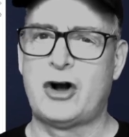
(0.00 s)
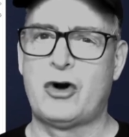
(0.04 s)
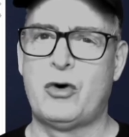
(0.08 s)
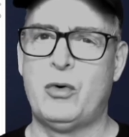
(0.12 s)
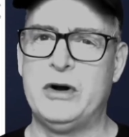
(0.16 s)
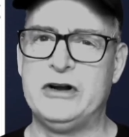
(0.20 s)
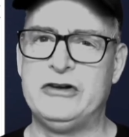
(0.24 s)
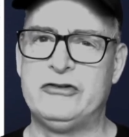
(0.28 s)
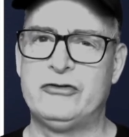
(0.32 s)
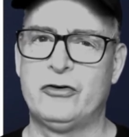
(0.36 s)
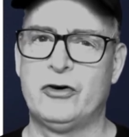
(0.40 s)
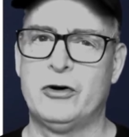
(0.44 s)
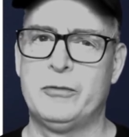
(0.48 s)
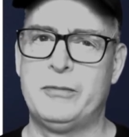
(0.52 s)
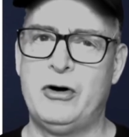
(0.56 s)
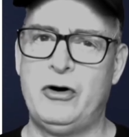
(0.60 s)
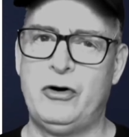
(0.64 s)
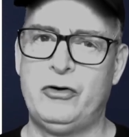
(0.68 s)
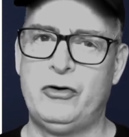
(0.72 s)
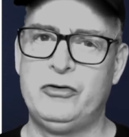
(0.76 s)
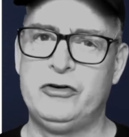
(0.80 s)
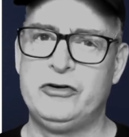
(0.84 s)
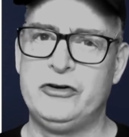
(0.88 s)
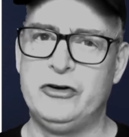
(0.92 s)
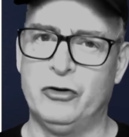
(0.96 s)
quite sure
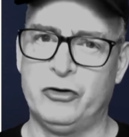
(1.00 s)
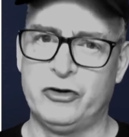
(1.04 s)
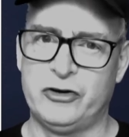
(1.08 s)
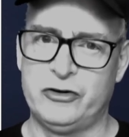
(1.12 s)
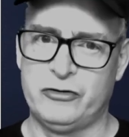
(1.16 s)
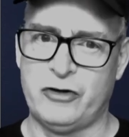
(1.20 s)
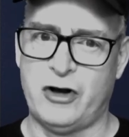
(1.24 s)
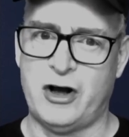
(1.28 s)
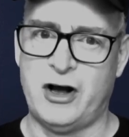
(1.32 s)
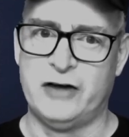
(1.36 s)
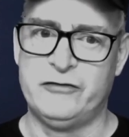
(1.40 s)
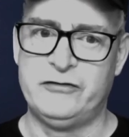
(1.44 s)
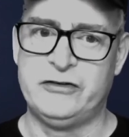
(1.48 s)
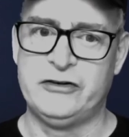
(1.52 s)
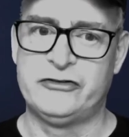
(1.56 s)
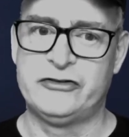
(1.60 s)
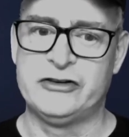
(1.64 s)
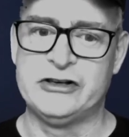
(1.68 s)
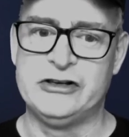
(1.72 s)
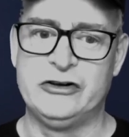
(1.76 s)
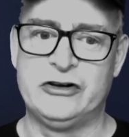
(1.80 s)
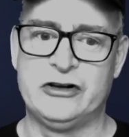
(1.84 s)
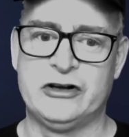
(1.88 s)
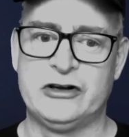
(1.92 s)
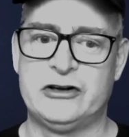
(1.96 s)
about, you
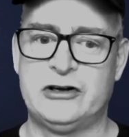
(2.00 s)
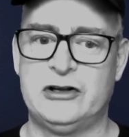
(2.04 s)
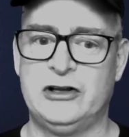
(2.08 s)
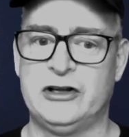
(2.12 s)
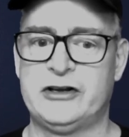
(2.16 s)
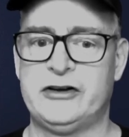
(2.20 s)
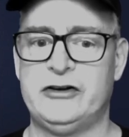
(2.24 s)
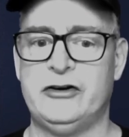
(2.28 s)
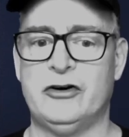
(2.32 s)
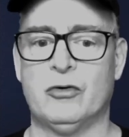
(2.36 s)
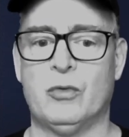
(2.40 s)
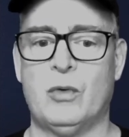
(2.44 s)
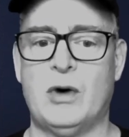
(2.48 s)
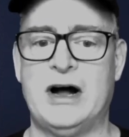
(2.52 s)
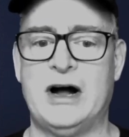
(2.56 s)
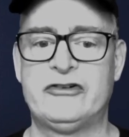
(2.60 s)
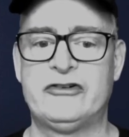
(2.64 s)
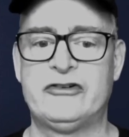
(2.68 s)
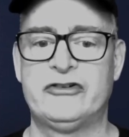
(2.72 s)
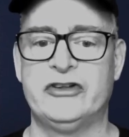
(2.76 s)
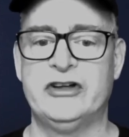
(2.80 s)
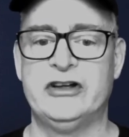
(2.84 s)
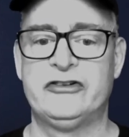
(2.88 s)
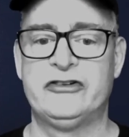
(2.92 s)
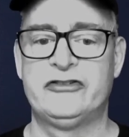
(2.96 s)
can click your
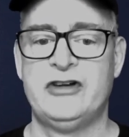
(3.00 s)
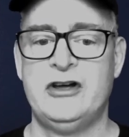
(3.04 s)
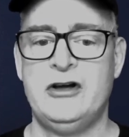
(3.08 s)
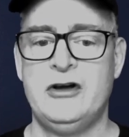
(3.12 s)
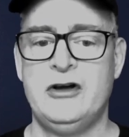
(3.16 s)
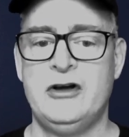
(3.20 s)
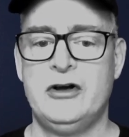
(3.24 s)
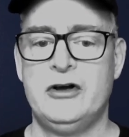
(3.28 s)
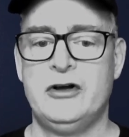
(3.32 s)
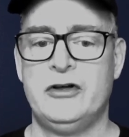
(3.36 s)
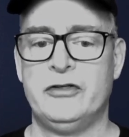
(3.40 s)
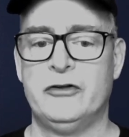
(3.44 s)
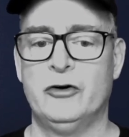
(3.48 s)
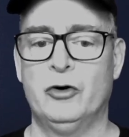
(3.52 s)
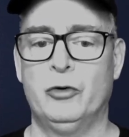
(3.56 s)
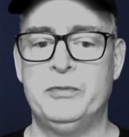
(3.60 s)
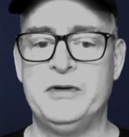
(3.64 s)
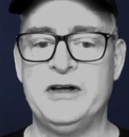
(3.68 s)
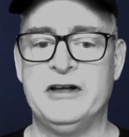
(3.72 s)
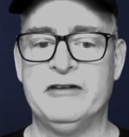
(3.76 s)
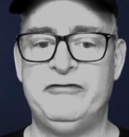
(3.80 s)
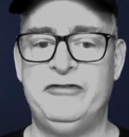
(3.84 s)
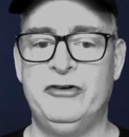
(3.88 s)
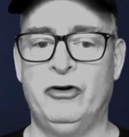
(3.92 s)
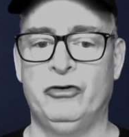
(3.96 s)
watch list. There'll
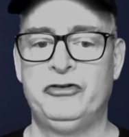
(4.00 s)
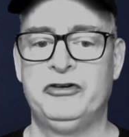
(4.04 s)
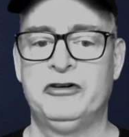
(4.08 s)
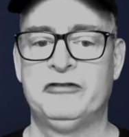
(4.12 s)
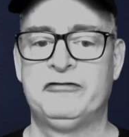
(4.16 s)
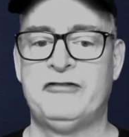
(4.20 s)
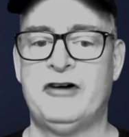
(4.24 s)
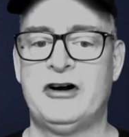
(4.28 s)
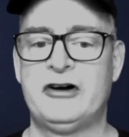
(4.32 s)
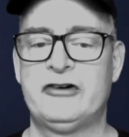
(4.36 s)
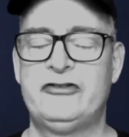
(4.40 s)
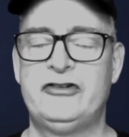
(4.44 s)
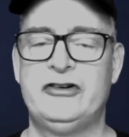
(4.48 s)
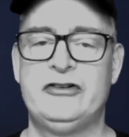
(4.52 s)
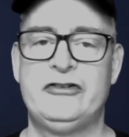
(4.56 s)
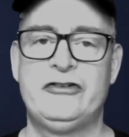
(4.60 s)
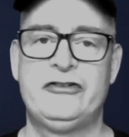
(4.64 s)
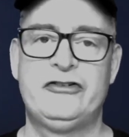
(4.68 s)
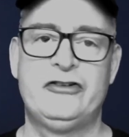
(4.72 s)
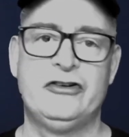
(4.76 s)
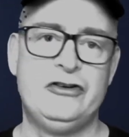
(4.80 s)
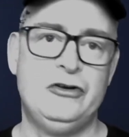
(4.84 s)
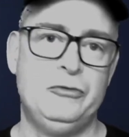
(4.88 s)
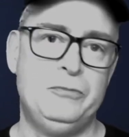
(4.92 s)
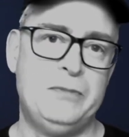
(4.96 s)
be a filter function,
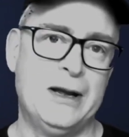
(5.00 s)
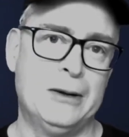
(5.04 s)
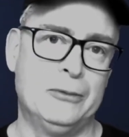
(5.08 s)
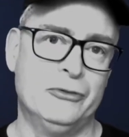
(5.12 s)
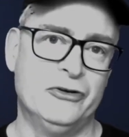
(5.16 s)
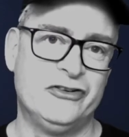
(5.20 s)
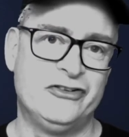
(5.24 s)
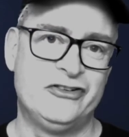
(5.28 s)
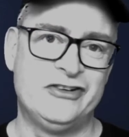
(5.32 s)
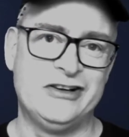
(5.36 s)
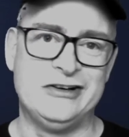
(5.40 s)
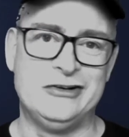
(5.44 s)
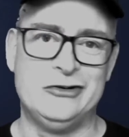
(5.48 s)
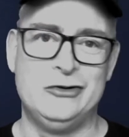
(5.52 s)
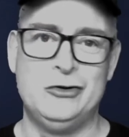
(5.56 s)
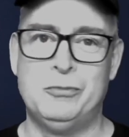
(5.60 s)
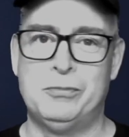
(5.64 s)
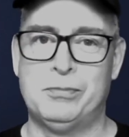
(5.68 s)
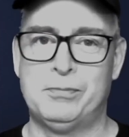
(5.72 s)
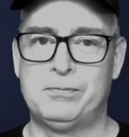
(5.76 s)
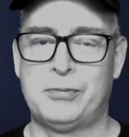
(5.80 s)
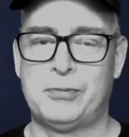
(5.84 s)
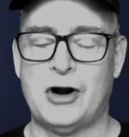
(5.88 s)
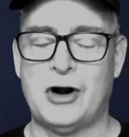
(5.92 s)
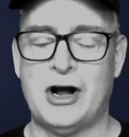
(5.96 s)
so you'd be able to see new
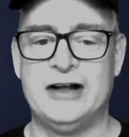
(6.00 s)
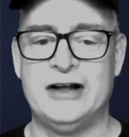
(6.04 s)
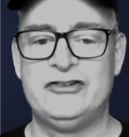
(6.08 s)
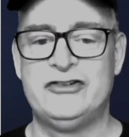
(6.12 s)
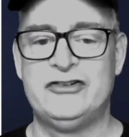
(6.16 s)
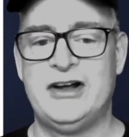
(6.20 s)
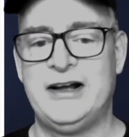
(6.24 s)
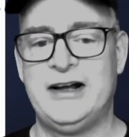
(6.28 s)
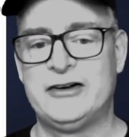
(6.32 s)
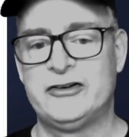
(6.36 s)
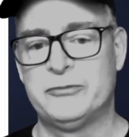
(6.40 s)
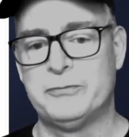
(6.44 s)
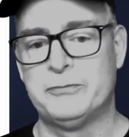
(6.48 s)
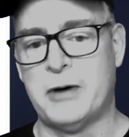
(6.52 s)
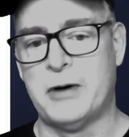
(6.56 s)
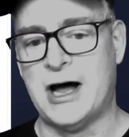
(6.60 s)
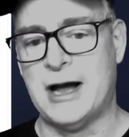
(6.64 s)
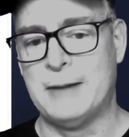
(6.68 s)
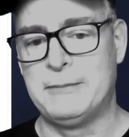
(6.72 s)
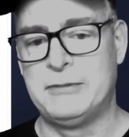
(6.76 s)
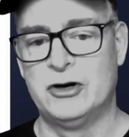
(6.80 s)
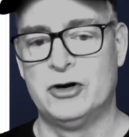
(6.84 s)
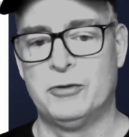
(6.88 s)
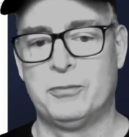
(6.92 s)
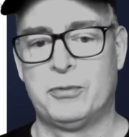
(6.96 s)
projects,
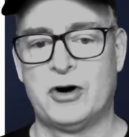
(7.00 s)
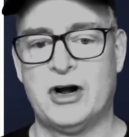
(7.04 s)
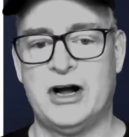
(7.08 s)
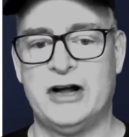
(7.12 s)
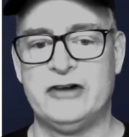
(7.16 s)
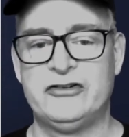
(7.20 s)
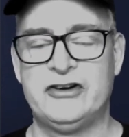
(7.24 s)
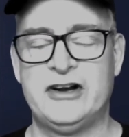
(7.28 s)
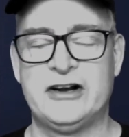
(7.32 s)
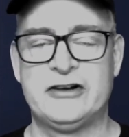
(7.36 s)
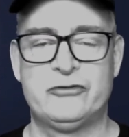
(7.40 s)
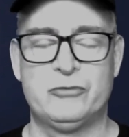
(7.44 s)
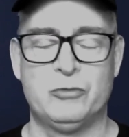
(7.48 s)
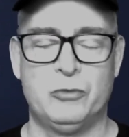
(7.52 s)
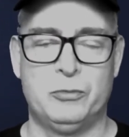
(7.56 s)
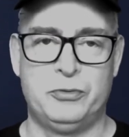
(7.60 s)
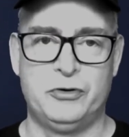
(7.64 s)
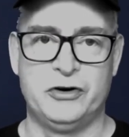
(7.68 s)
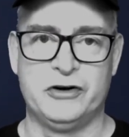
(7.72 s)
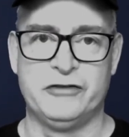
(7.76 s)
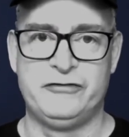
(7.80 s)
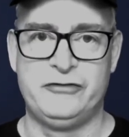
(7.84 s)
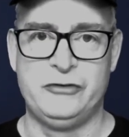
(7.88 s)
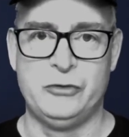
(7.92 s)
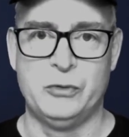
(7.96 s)
popular projects. We'll
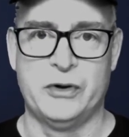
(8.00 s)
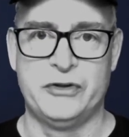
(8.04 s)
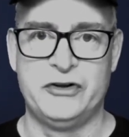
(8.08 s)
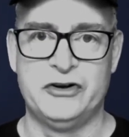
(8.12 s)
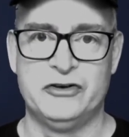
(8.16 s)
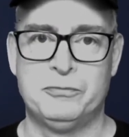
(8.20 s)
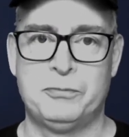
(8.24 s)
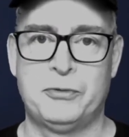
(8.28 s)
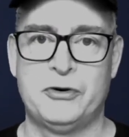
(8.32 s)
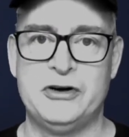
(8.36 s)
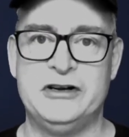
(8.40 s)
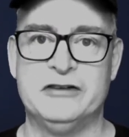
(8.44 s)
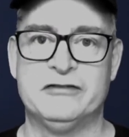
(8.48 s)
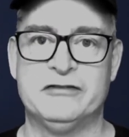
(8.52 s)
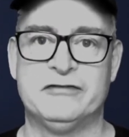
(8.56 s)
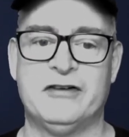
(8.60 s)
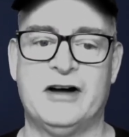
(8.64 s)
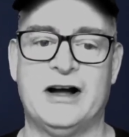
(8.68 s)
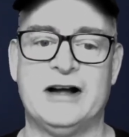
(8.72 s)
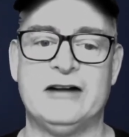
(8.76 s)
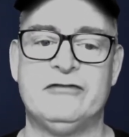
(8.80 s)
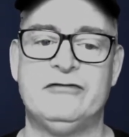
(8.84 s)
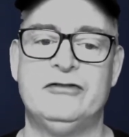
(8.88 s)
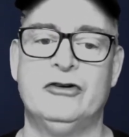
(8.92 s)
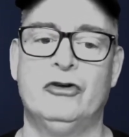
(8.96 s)
put a few other
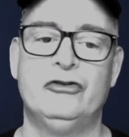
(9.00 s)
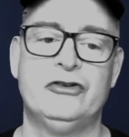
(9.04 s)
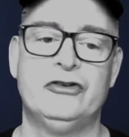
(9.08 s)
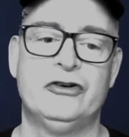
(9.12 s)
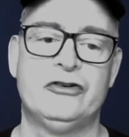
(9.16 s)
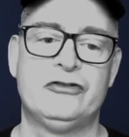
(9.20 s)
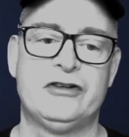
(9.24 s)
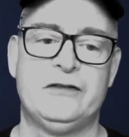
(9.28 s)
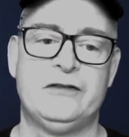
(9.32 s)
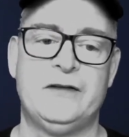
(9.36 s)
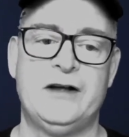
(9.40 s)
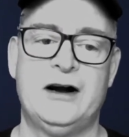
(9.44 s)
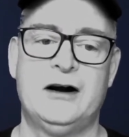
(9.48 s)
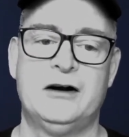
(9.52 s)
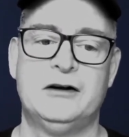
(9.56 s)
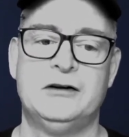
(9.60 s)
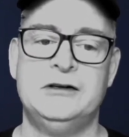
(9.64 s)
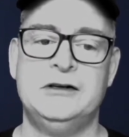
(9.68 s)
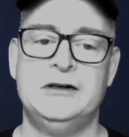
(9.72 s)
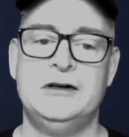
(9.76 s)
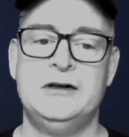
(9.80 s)
predefined filters in there.